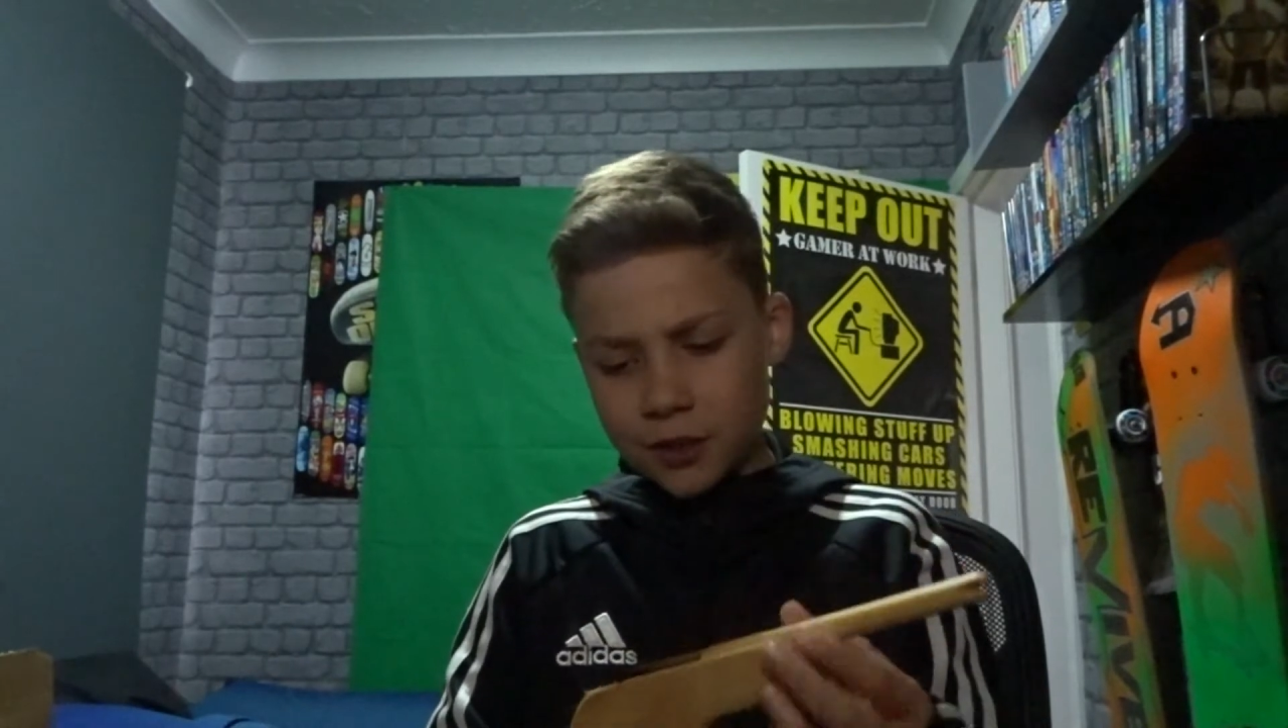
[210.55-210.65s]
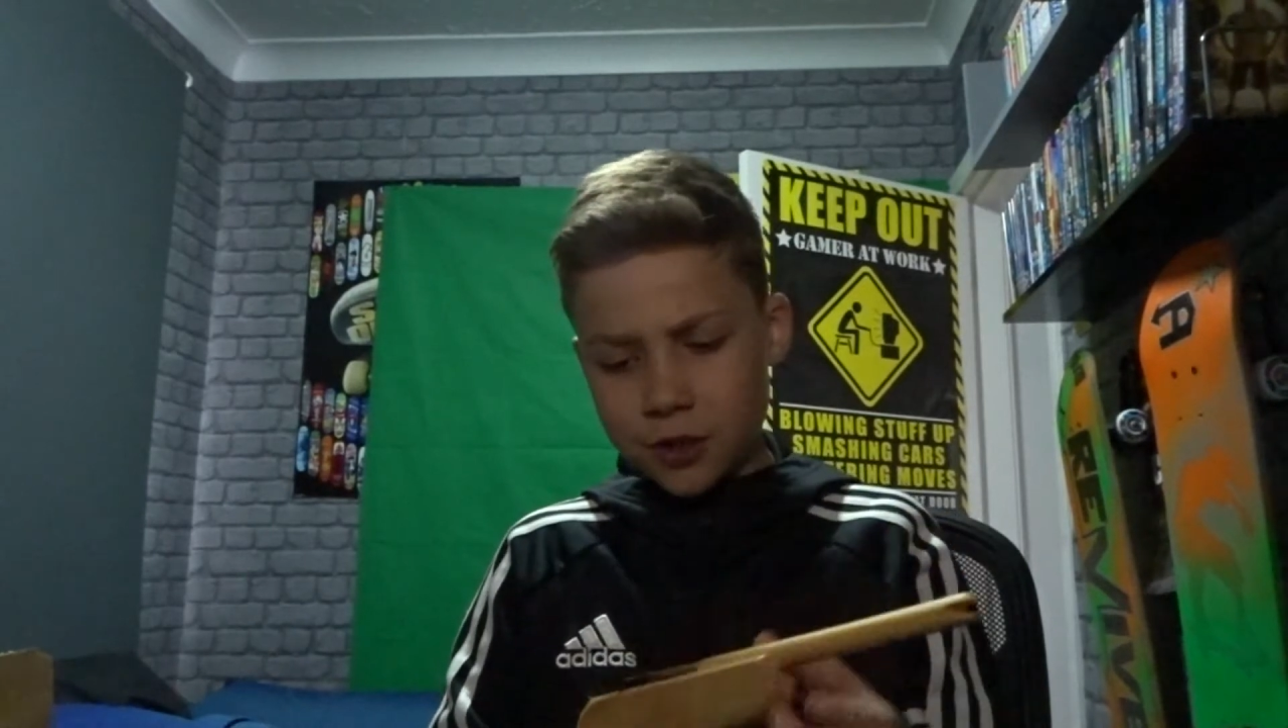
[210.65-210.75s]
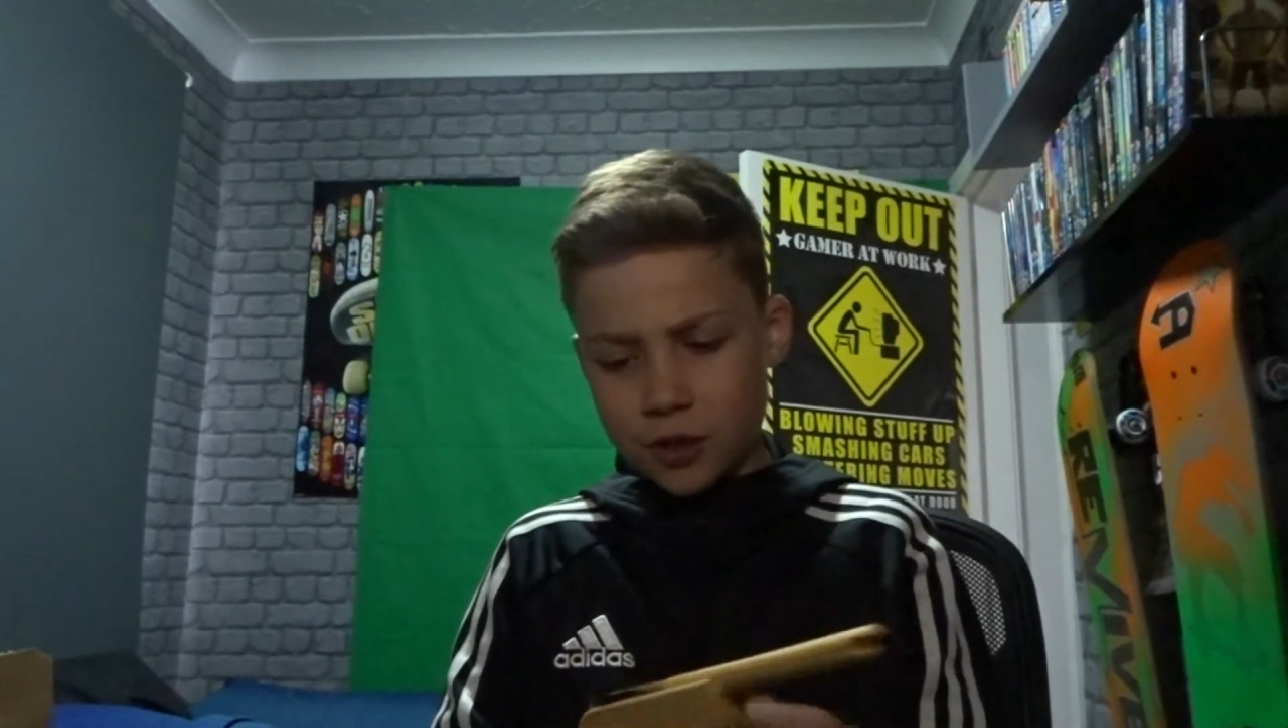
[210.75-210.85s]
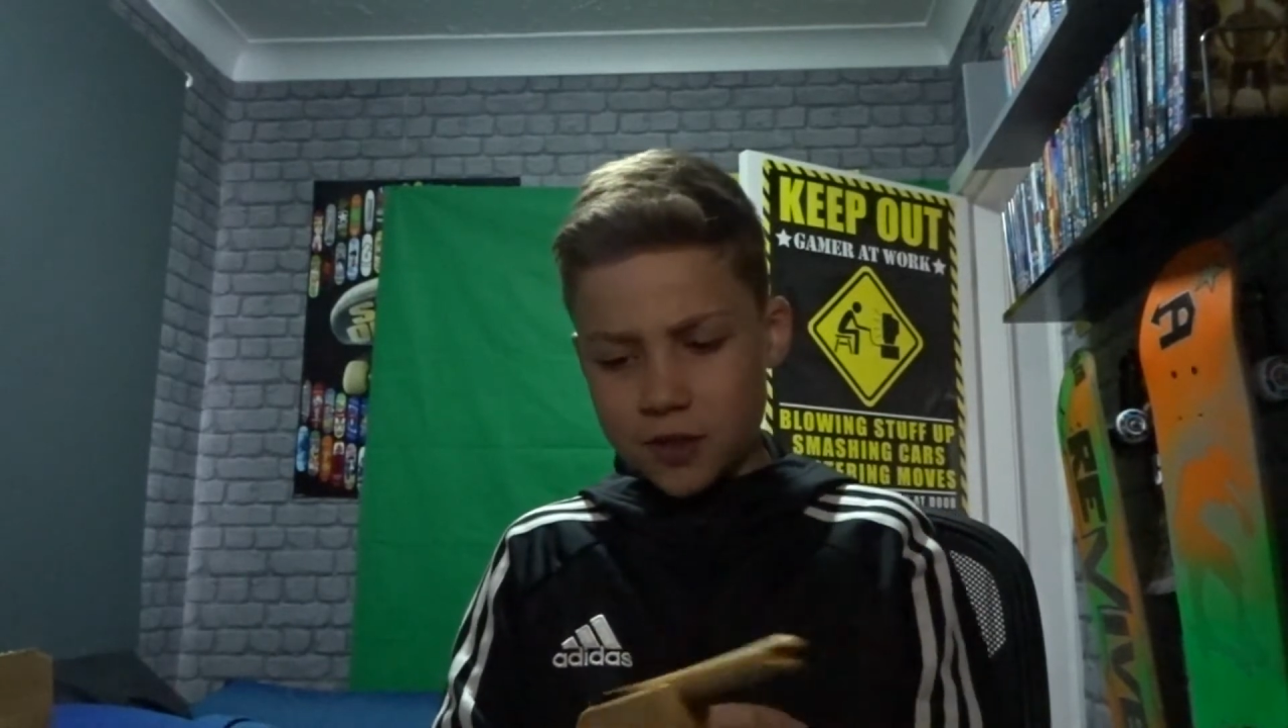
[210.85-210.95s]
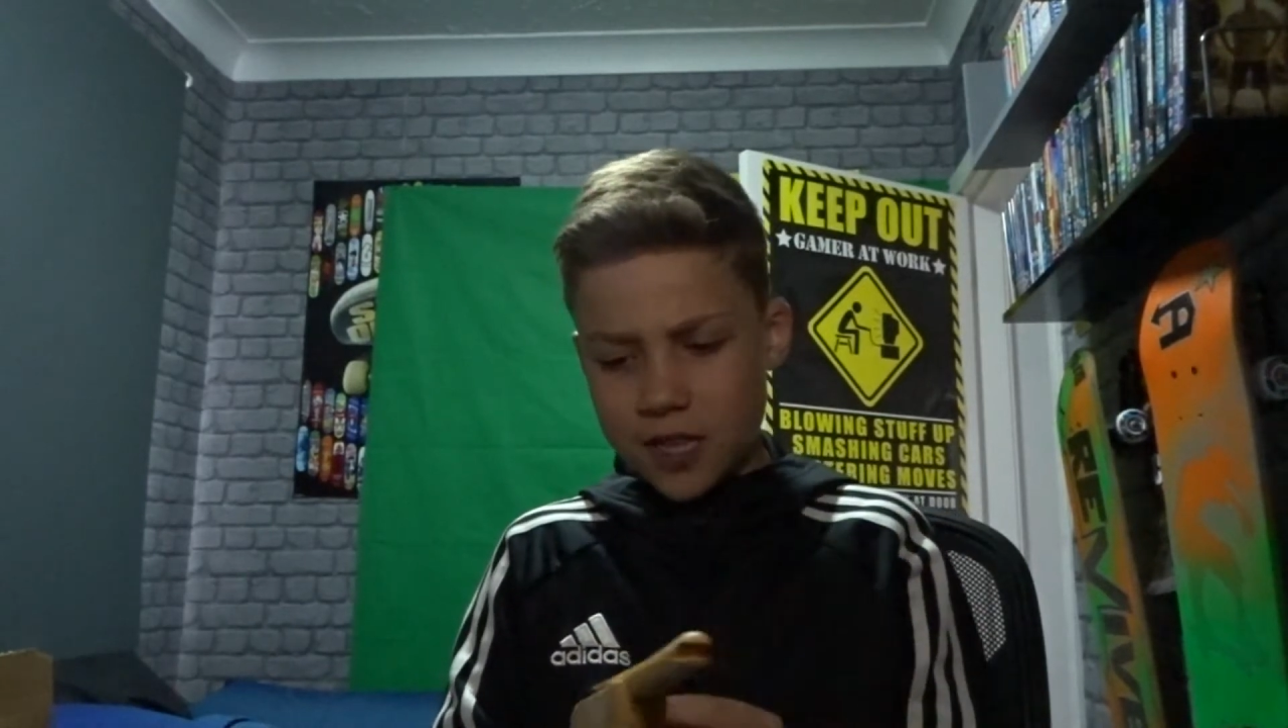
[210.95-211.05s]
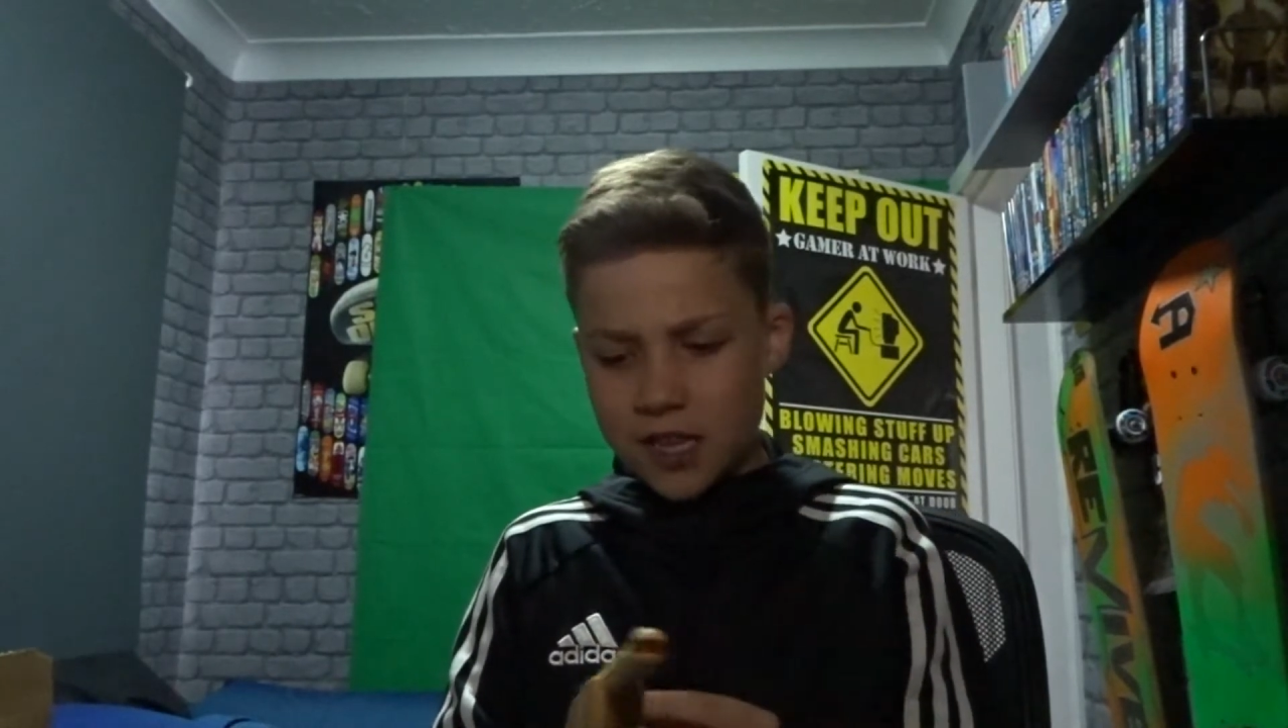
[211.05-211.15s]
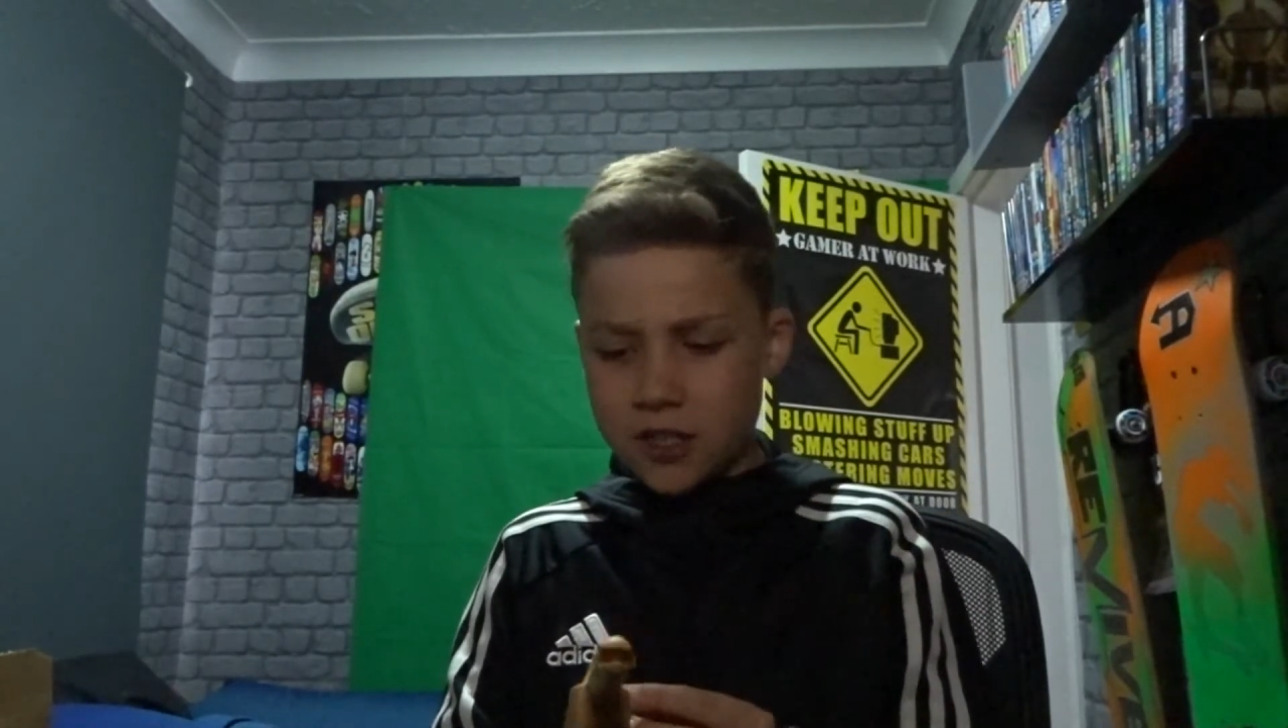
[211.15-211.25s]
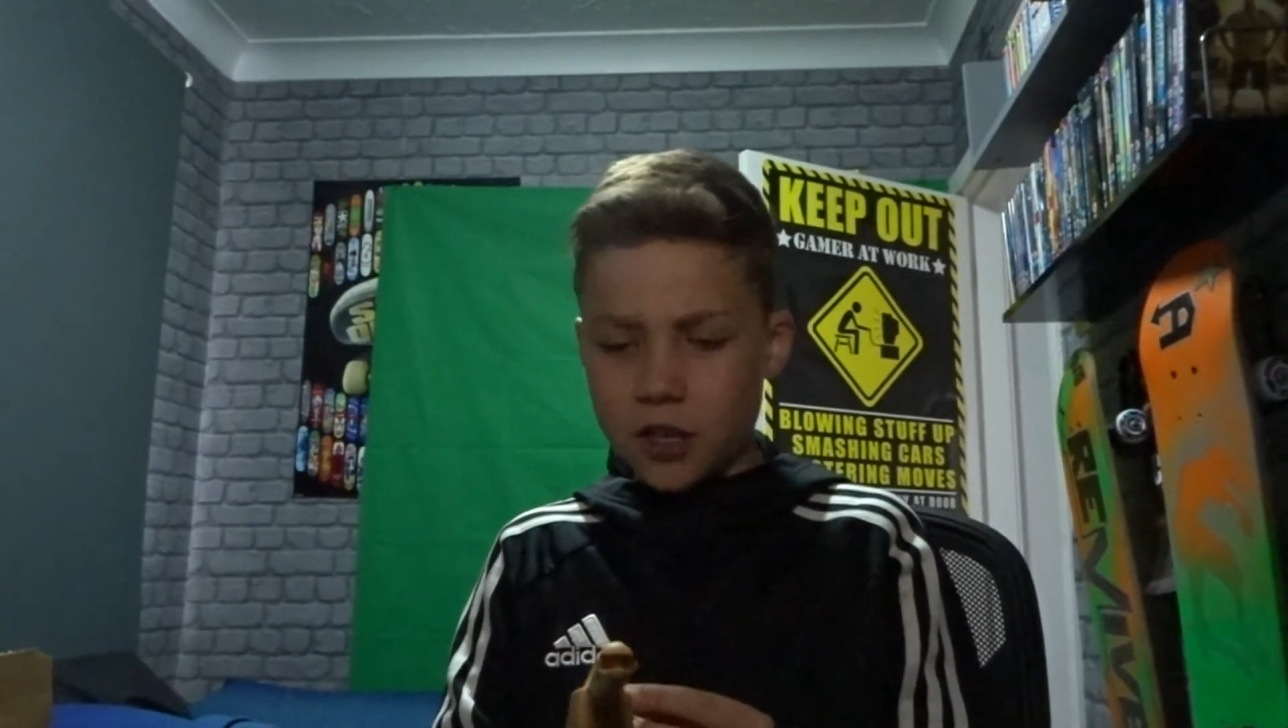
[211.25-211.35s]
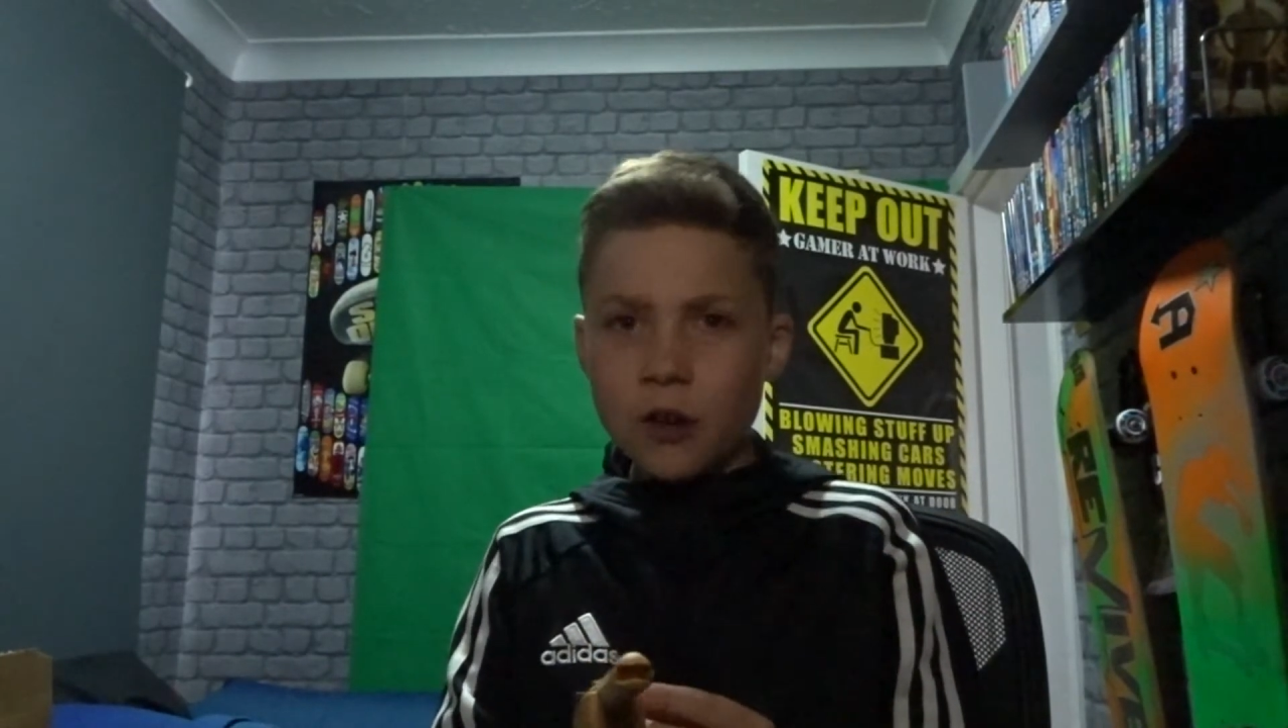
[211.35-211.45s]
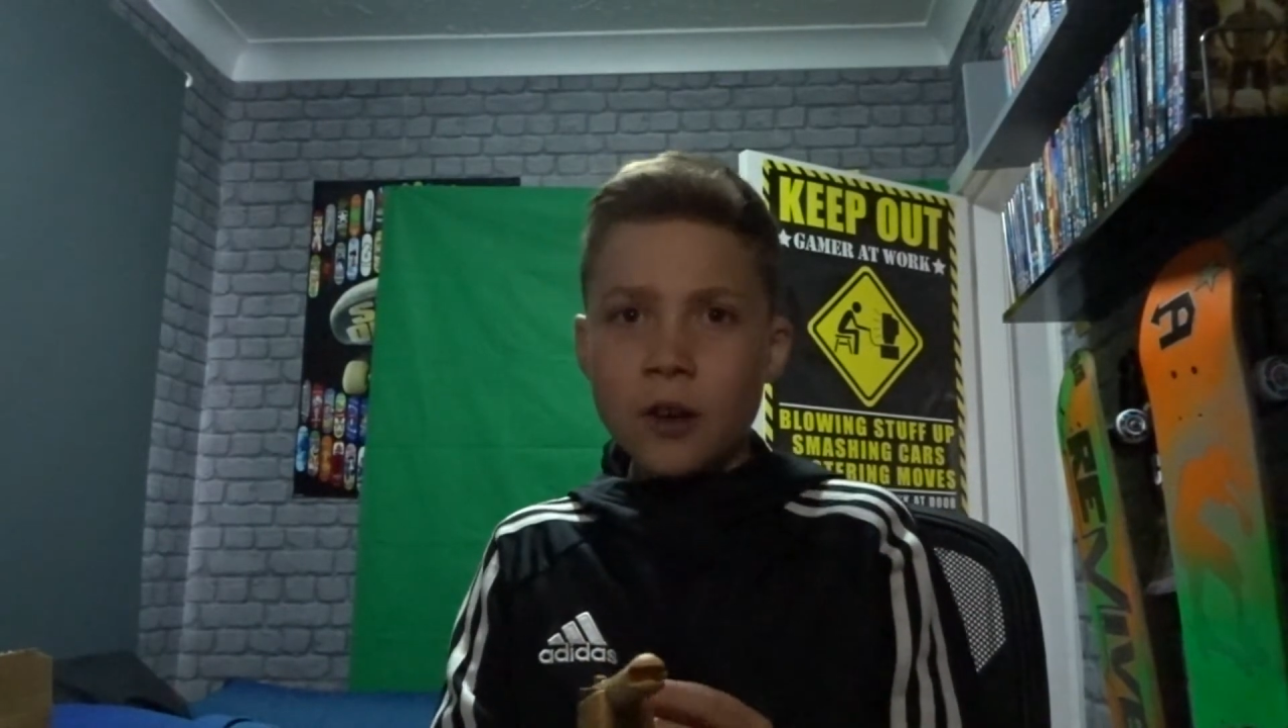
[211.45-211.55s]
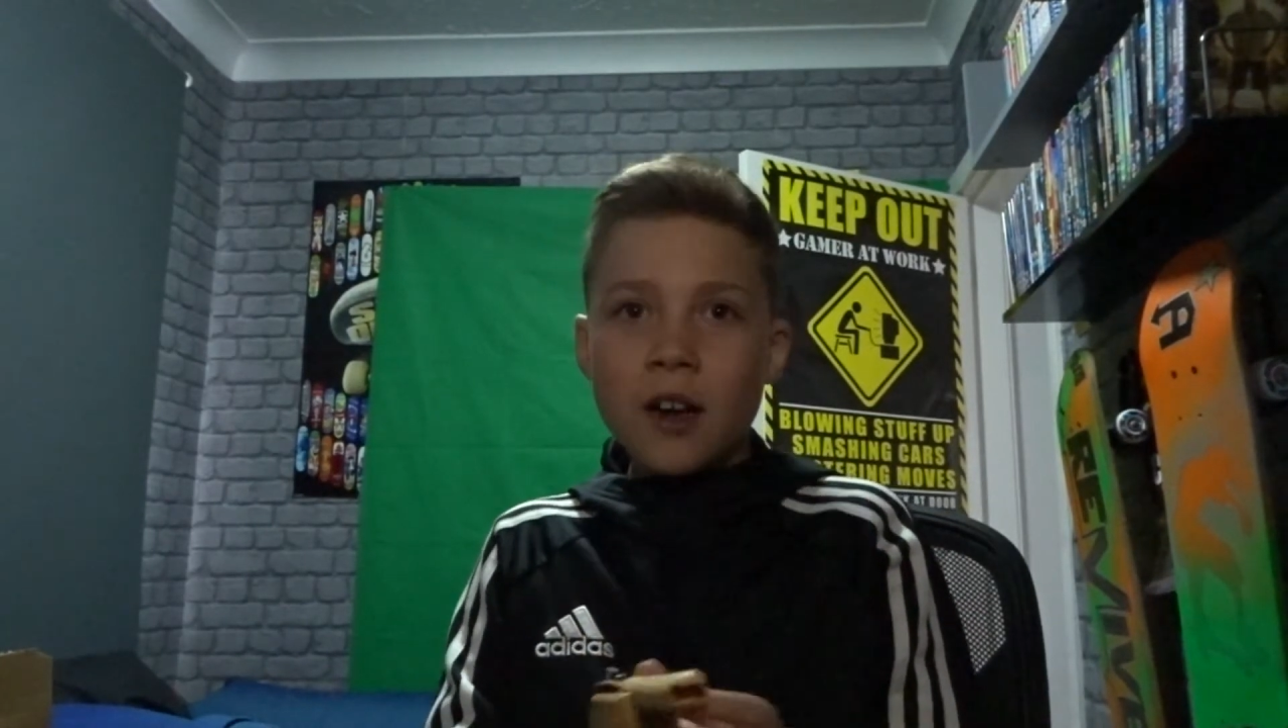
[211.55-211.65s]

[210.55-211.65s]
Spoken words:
shot it. So